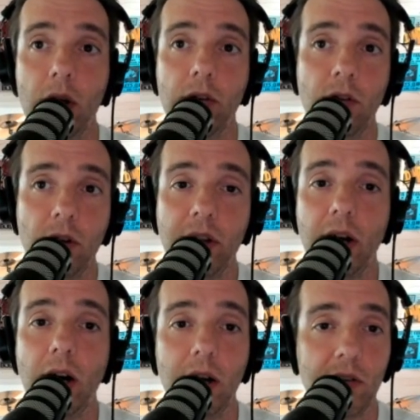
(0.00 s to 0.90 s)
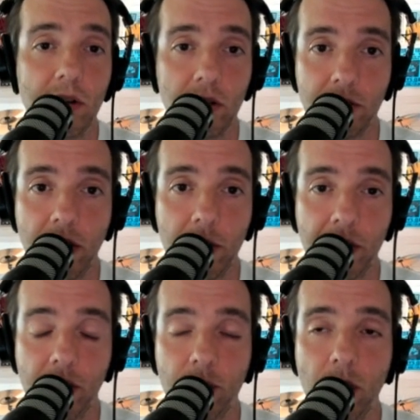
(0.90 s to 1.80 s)
certainly a hostile environment
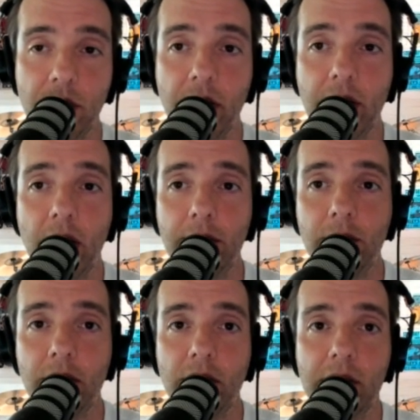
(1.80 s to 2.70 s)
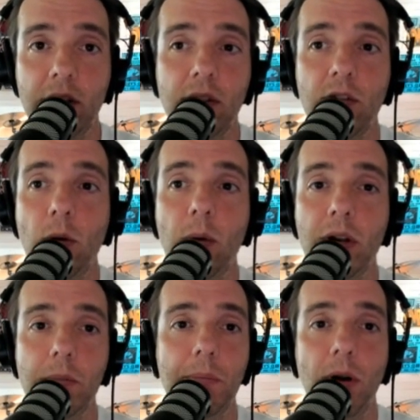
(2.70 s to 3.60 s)
on the road in that conference, like, this is going
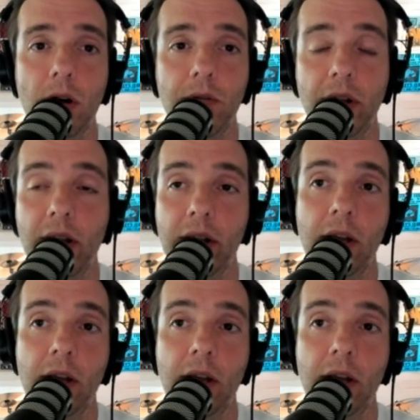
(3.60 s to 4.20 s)
to be part of it.